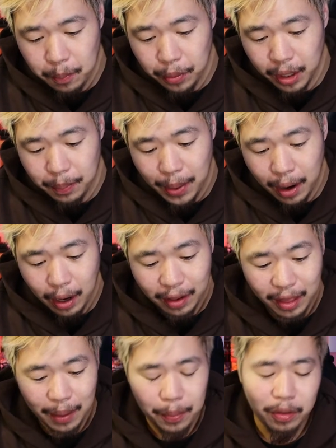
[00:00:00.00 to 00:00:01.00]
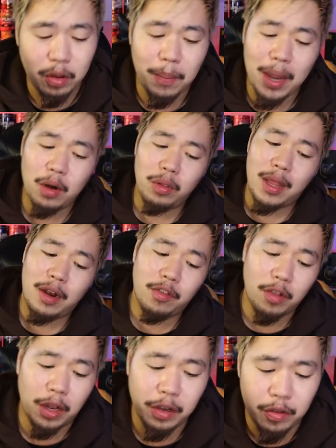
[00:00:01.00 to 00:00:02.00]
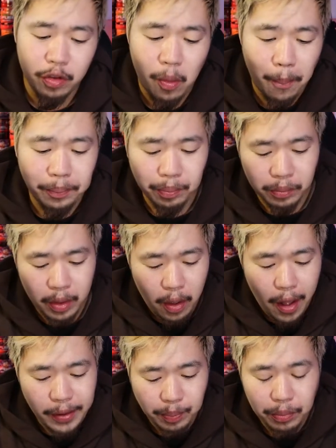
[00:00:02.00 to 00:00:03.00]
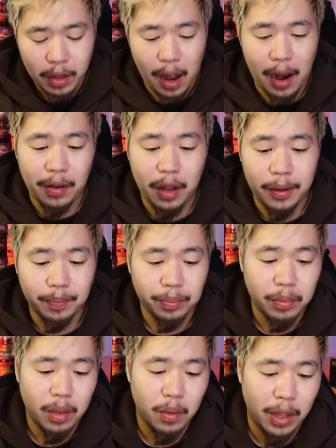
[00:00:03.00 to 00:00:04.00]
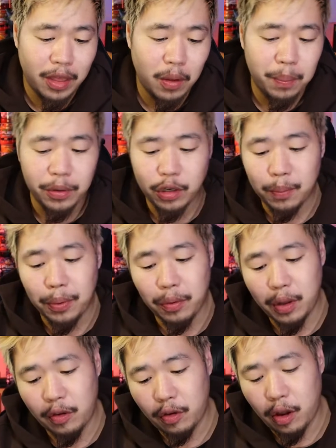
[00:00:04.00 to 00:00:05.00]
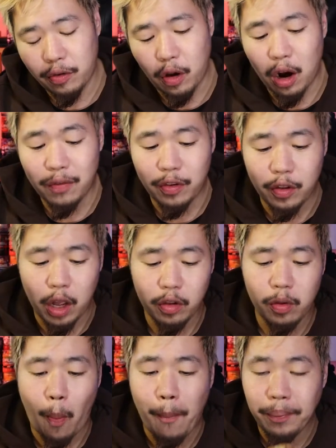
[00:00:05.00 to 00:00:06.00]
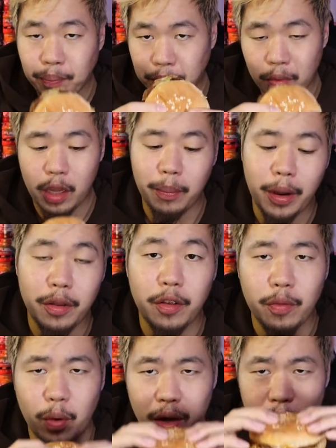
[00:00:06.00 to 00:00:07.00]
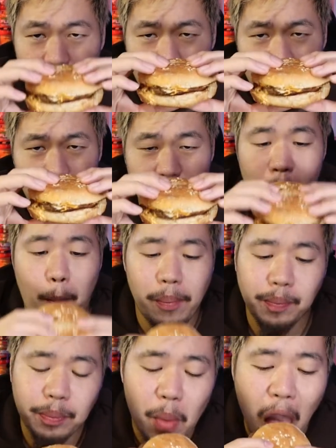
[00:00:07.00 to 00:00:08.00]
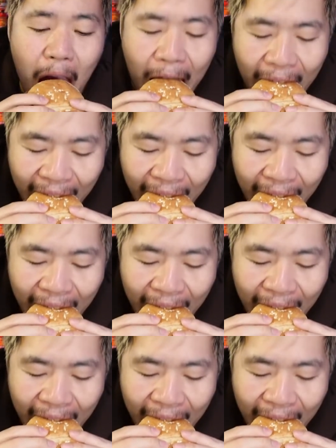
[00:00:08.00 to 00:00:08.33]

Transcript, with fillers: Pretty bare. I think I put tomato, lettuce, onions, and um, I think we put chipotle sauce, Harvey sauce. Think about it this way, you guys can see it. Mmm.